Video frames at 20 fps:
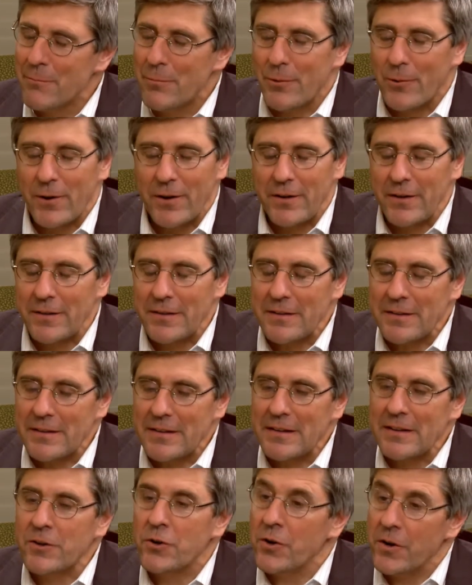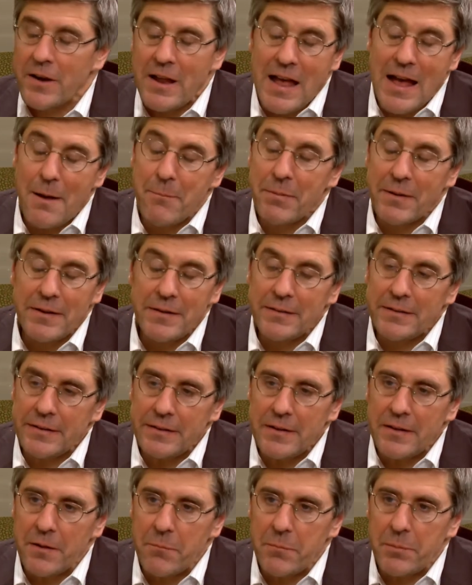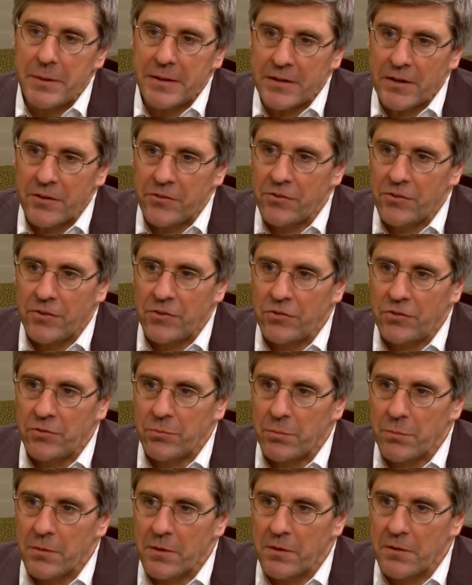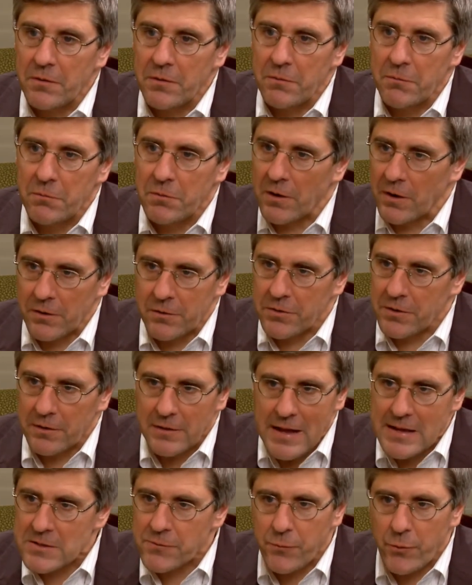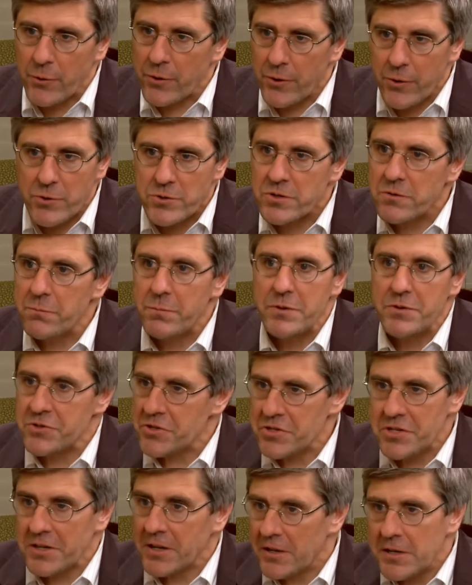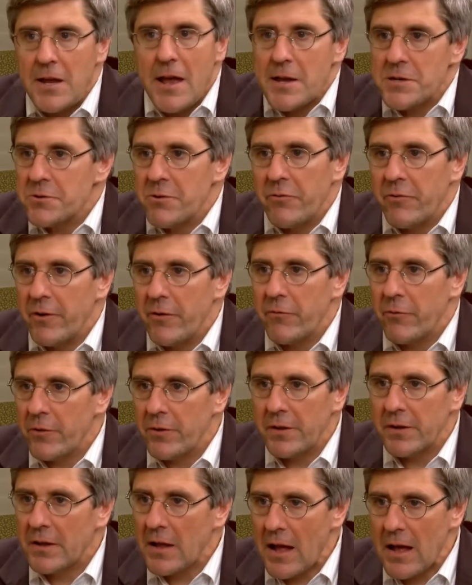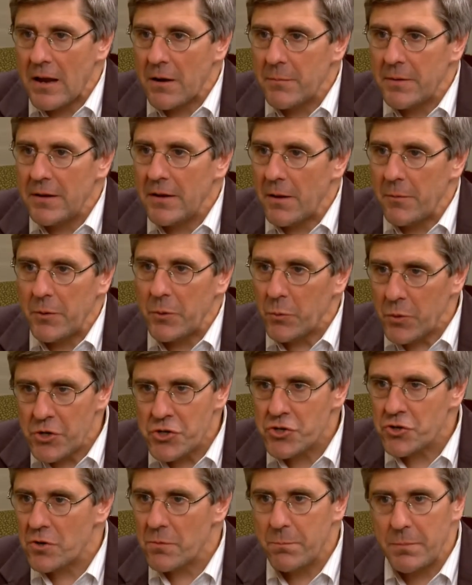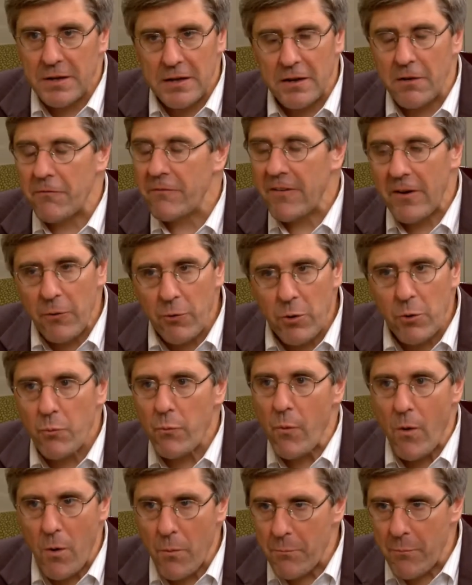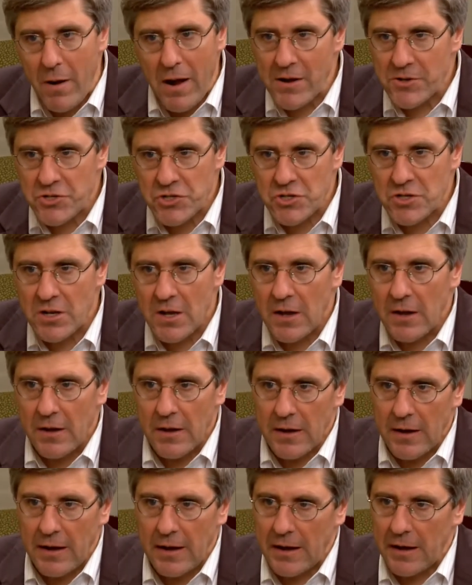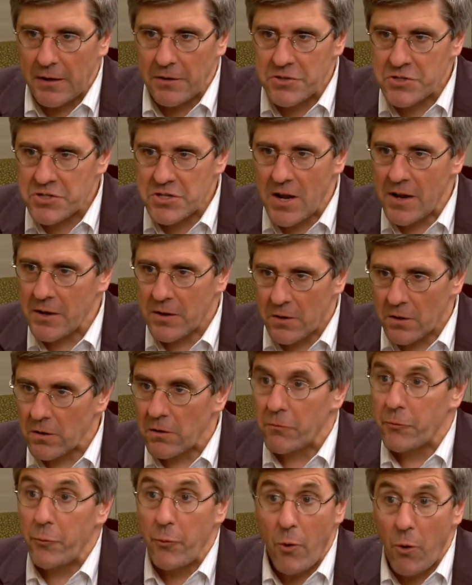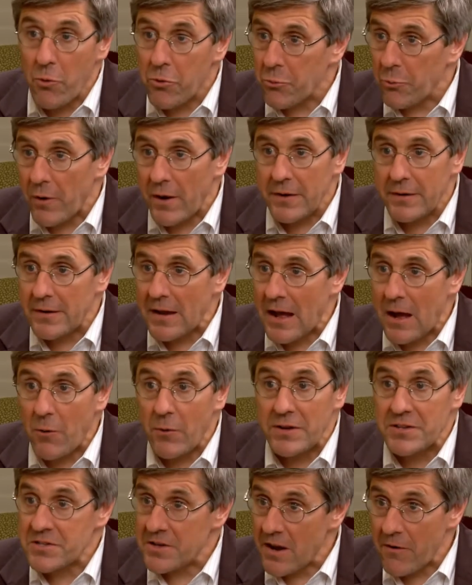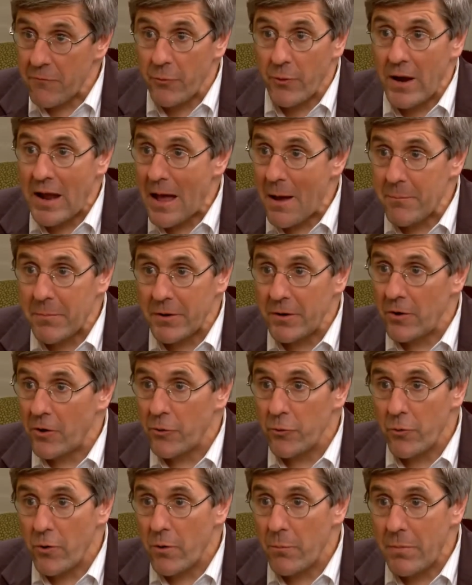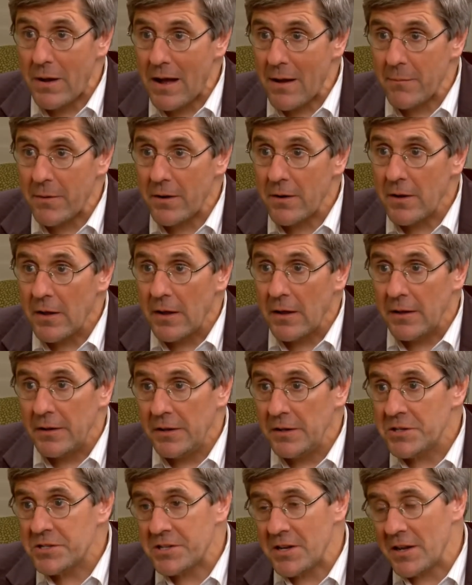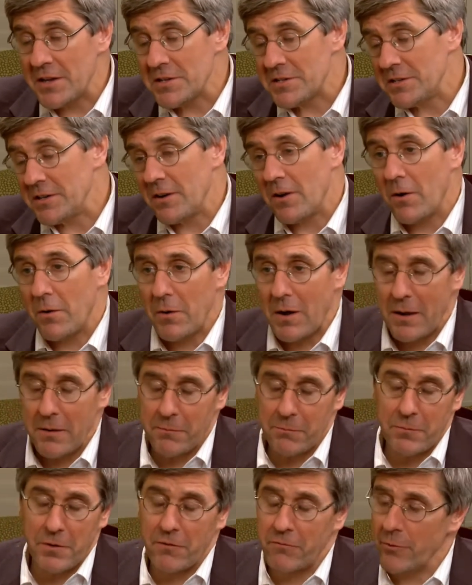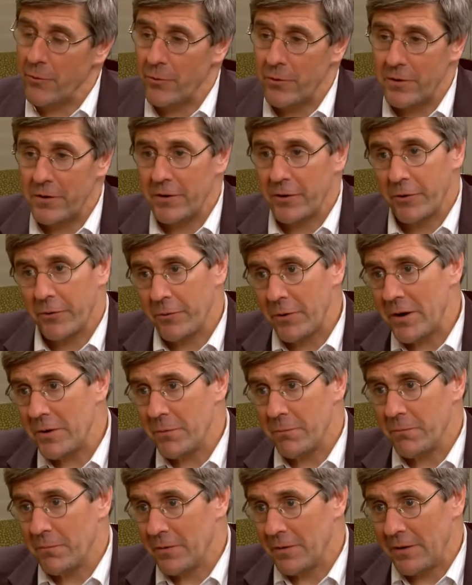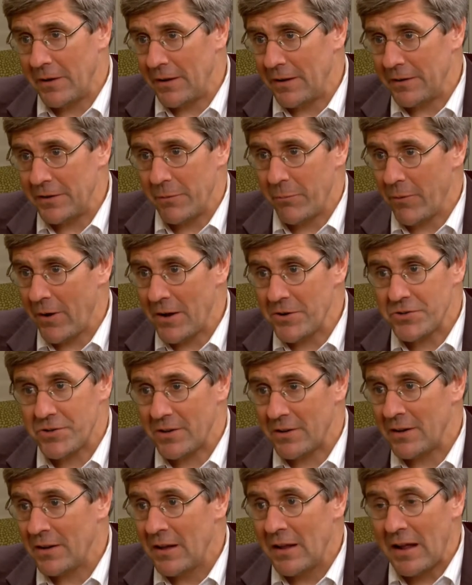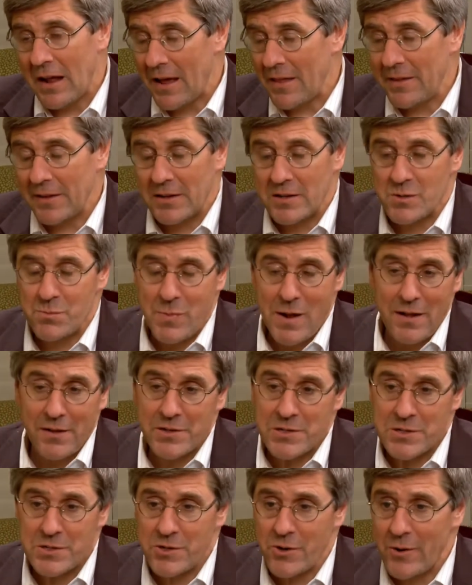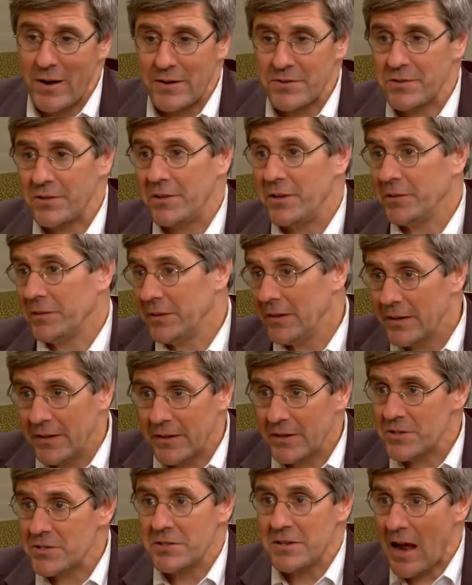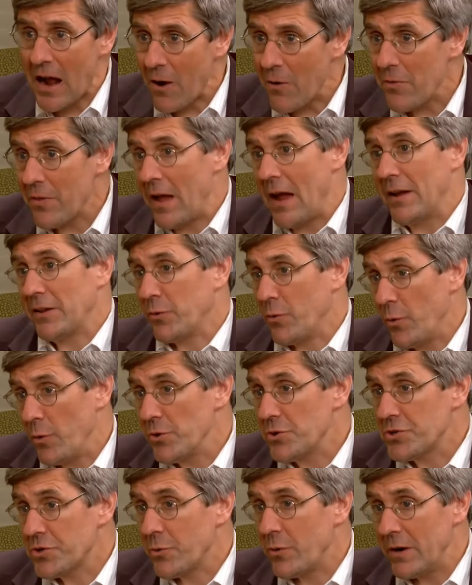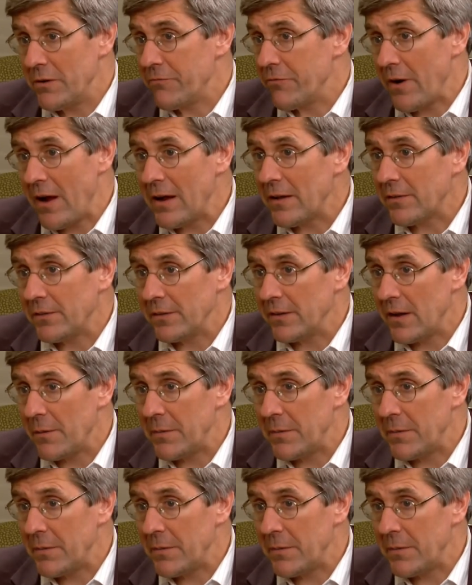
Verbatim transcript: Boy, it could happen because this. Look, the last four years have been just a catastrophe for the economy. I mean, we should be in a very robust uh, cycle of growth right now. It's never happened under Obama. He says, you know, I averted a great uh, depression. I think his policies are actually leading us down that course, quite frankly.